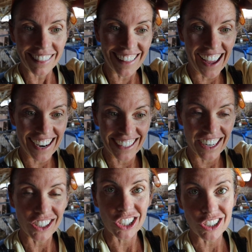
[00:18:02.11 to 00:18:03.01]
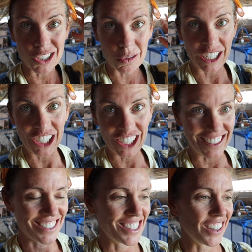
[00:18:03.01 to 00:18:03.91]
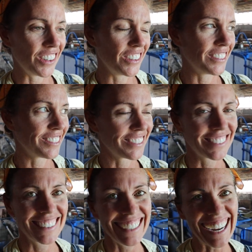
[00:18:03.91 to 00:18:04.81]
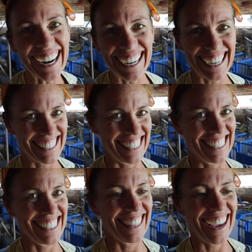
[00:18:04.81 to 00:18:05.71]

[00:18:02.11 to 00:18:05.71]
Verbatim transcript: then you're doing good. So kind of nice to see